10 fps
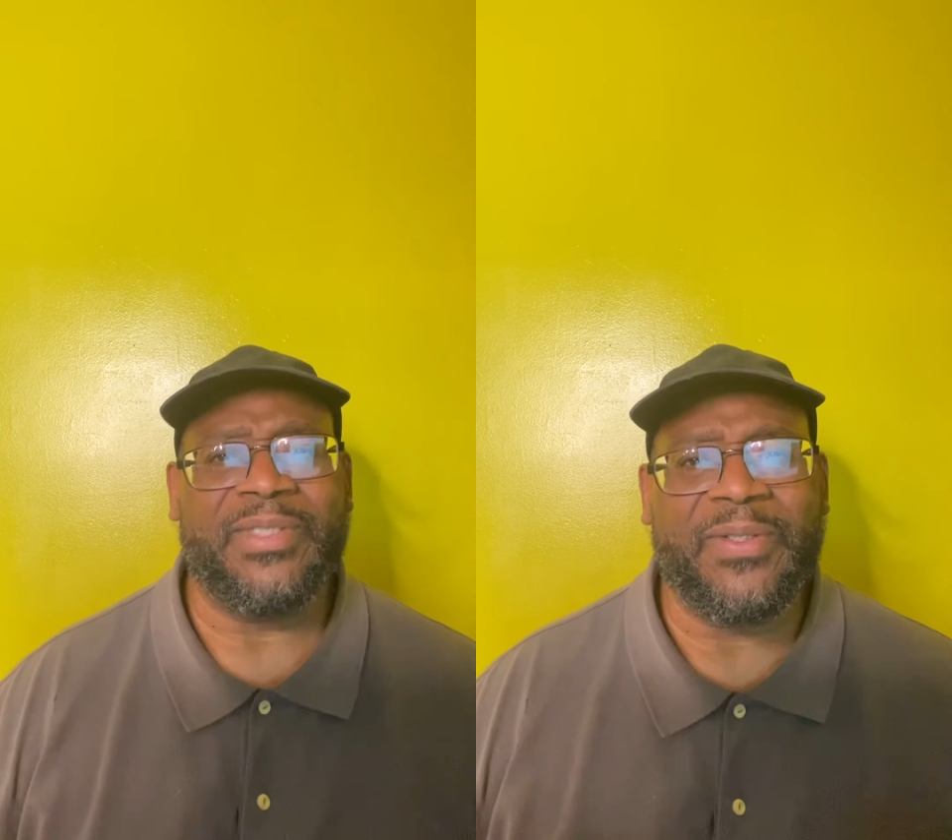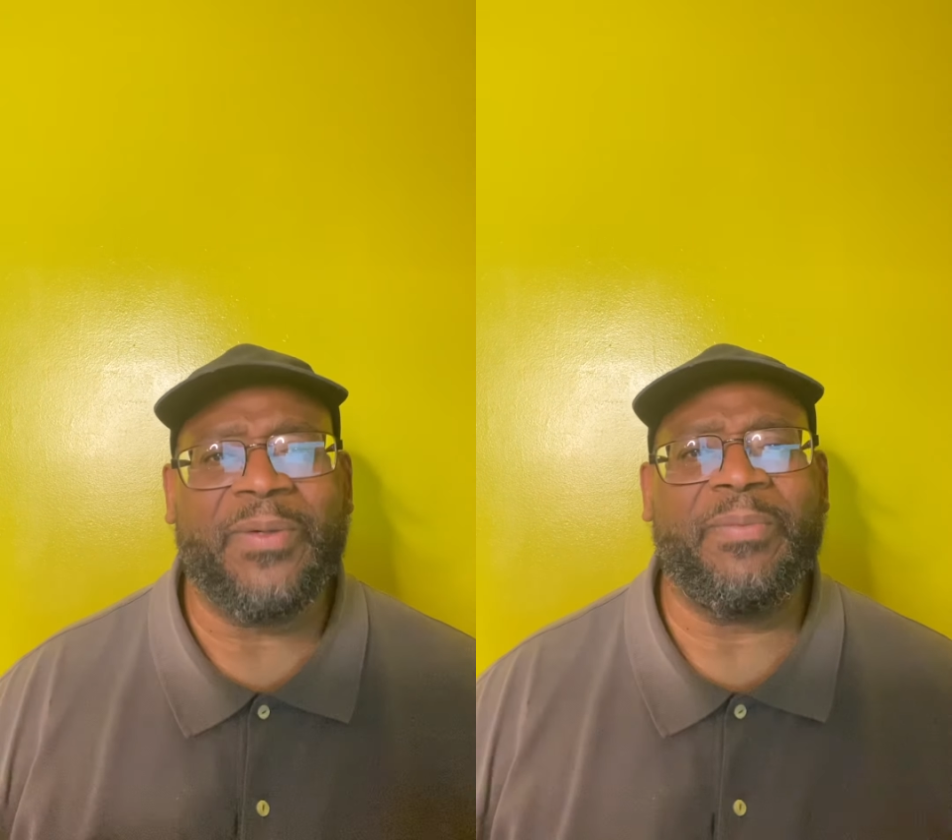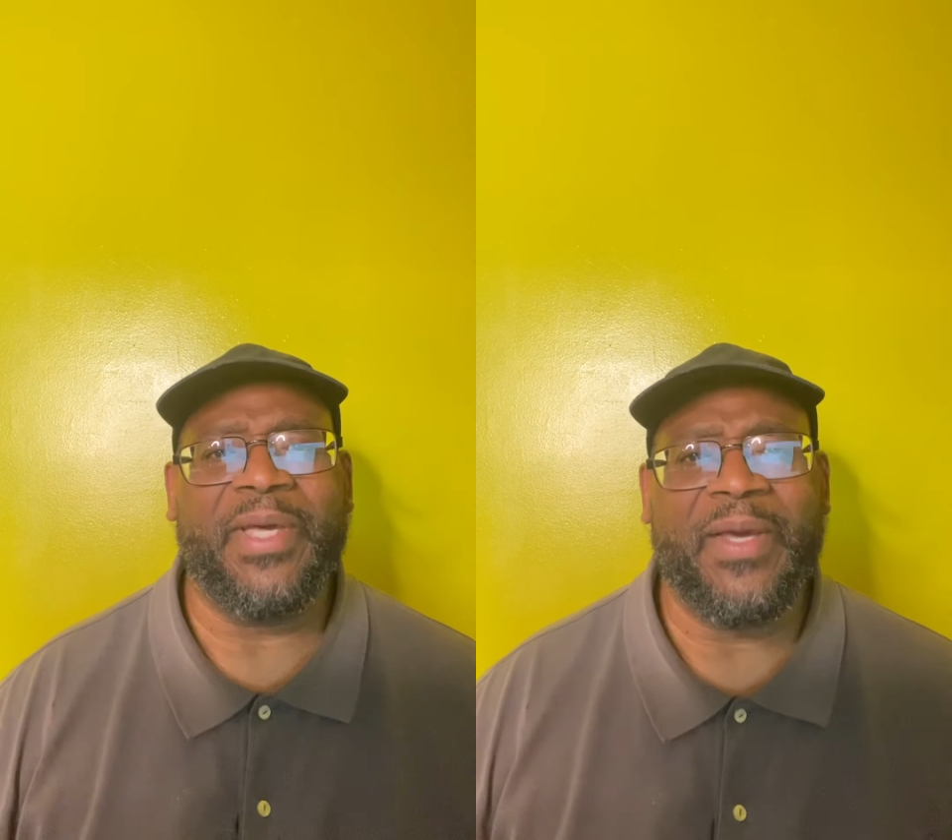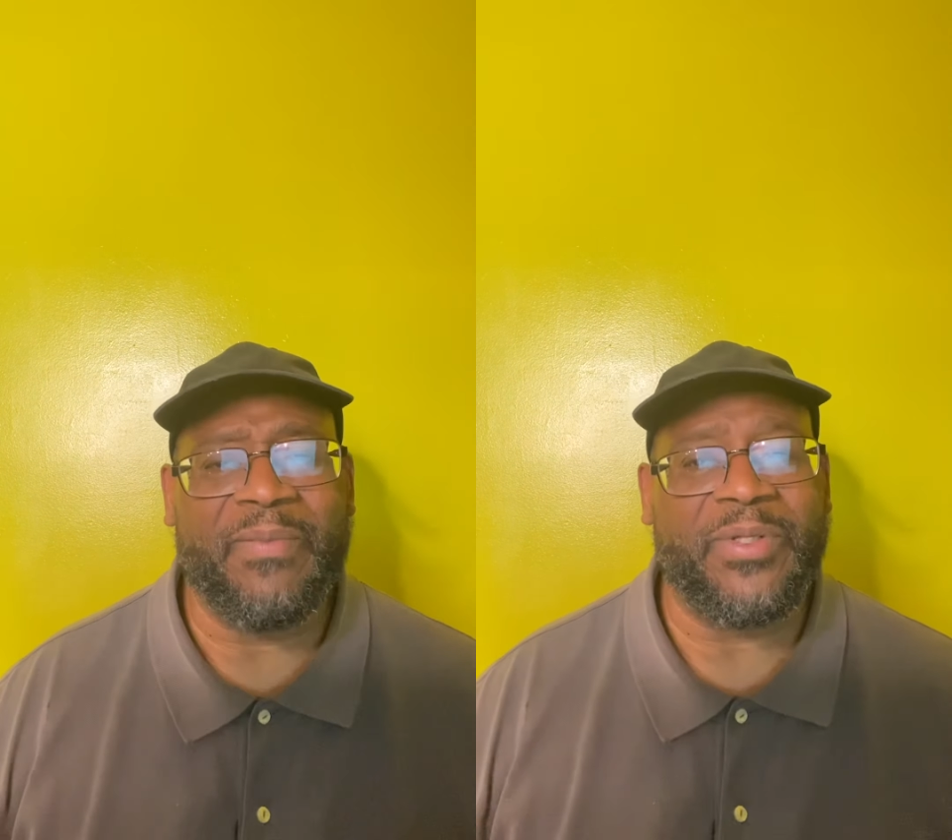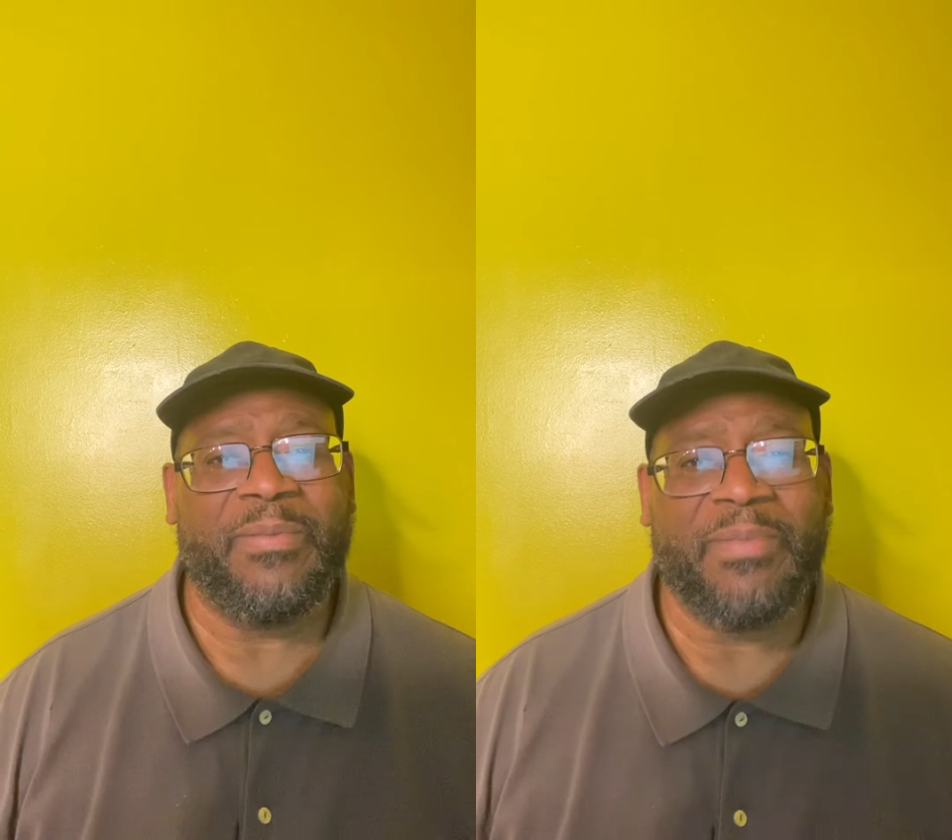Your pain,
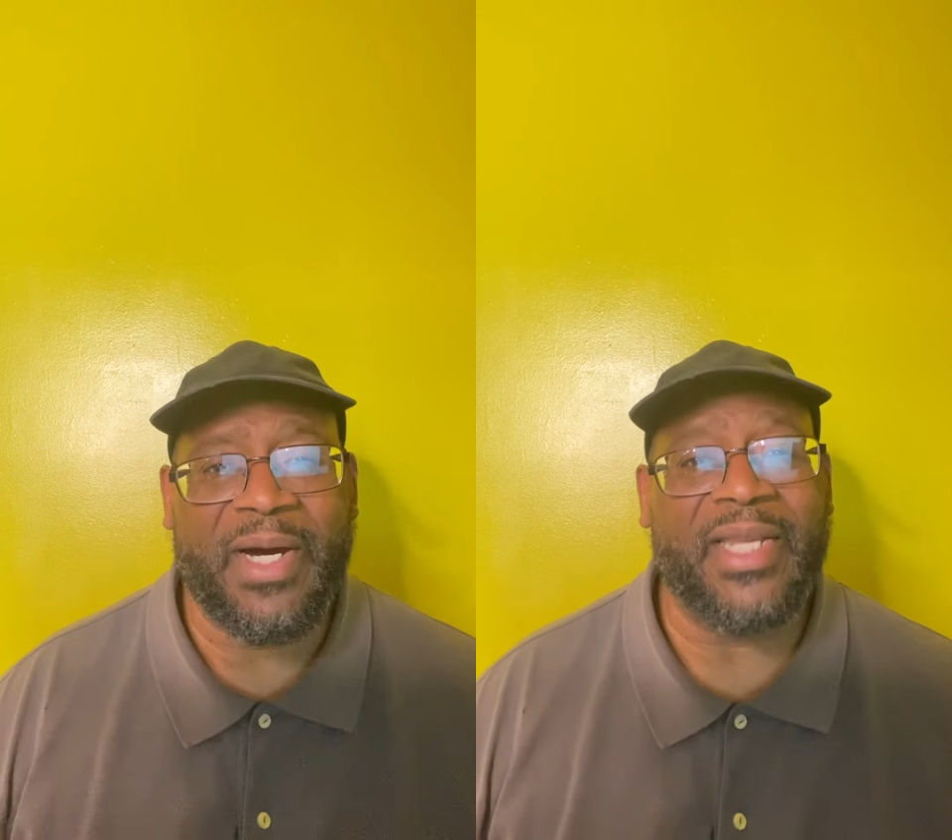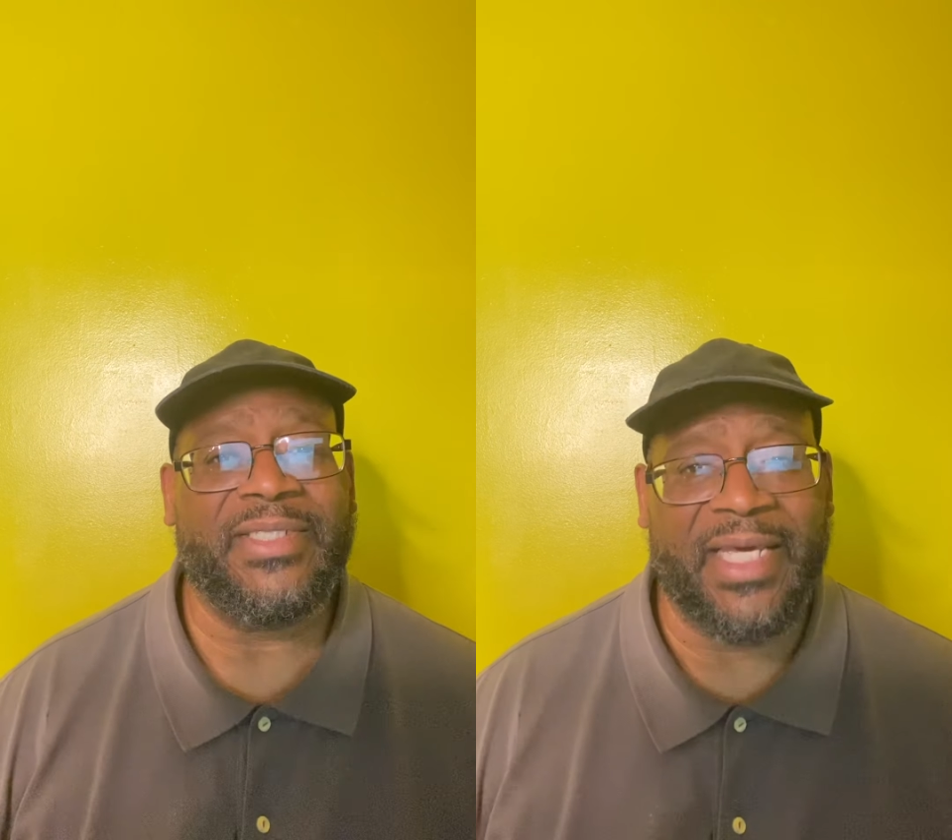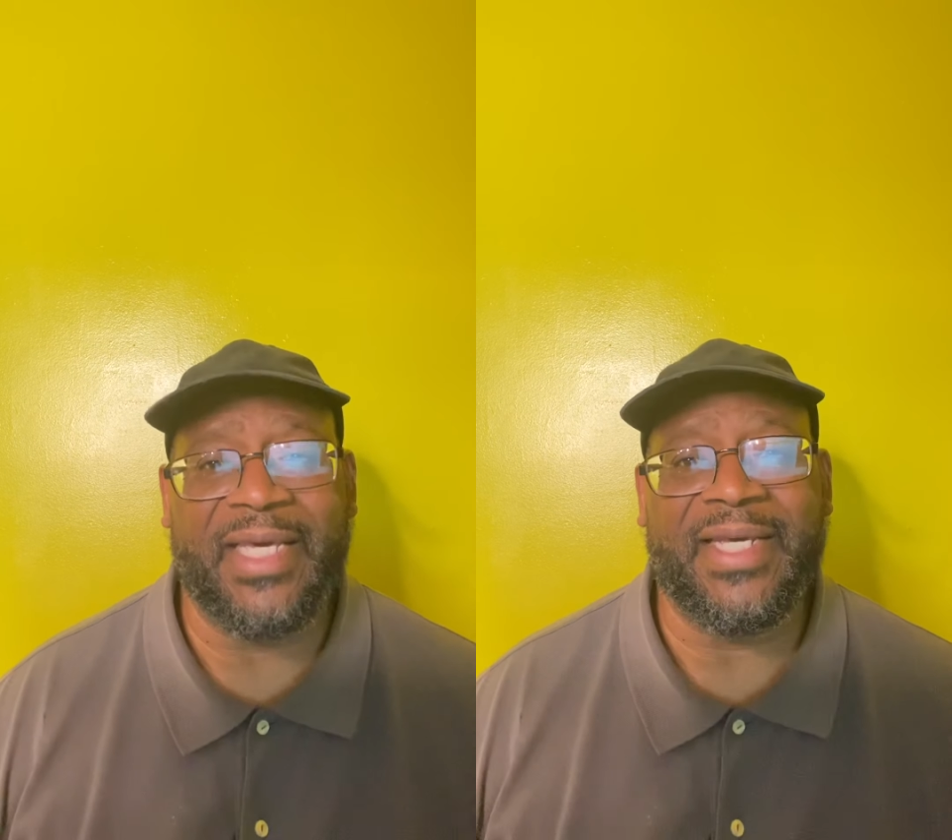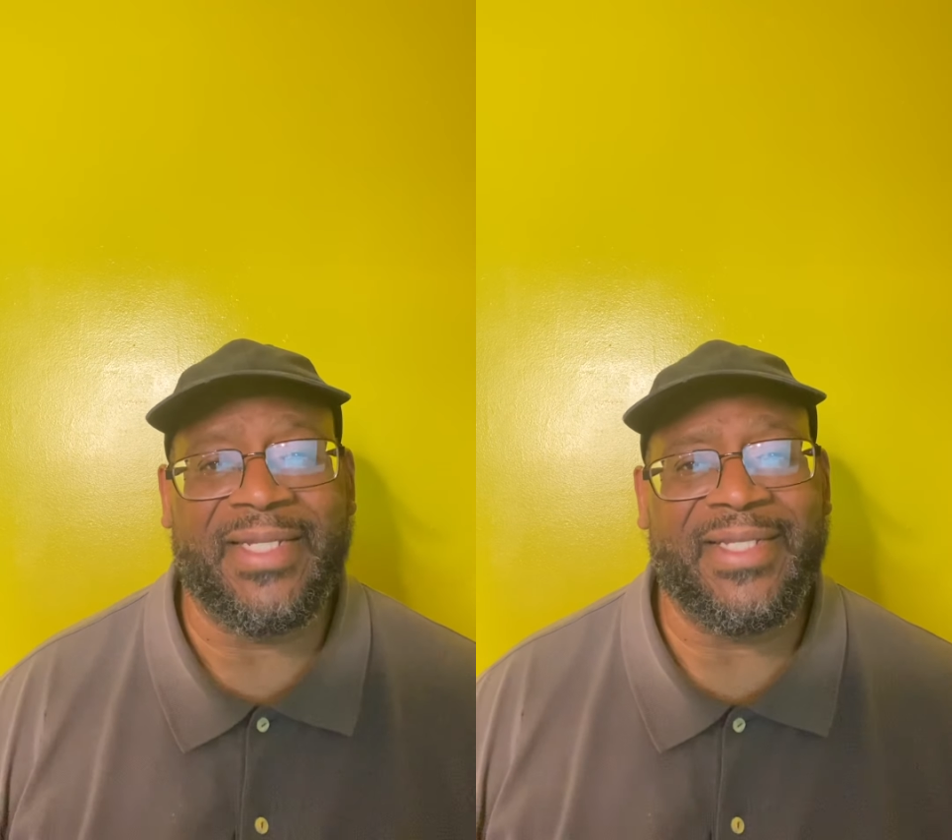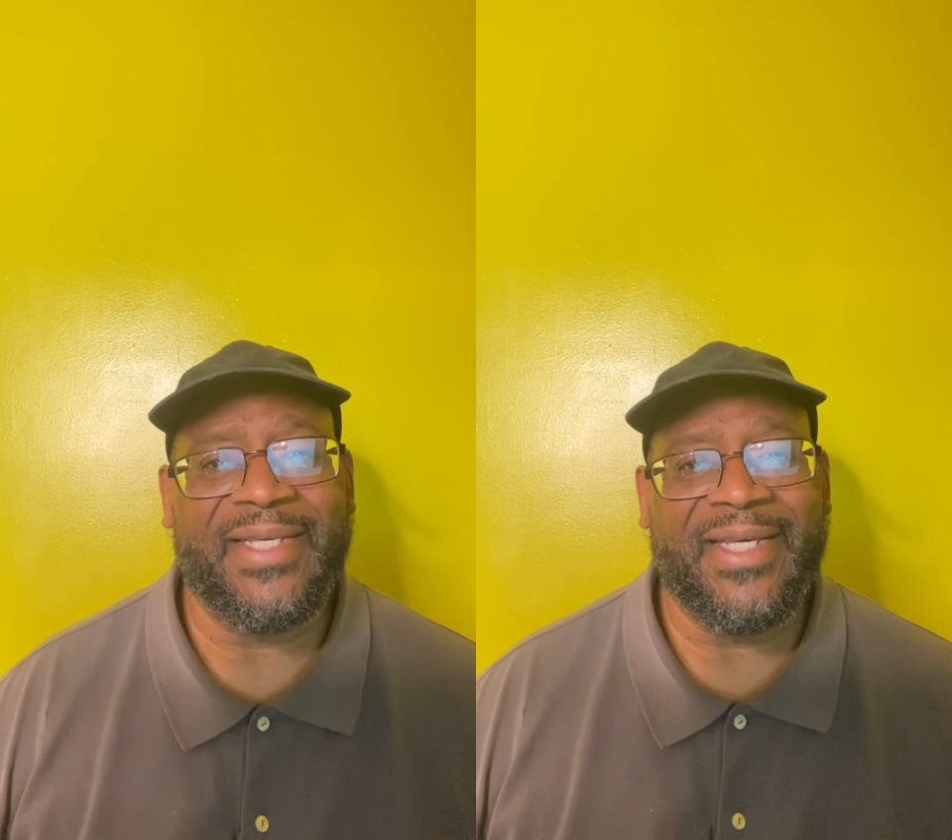when your body is aching,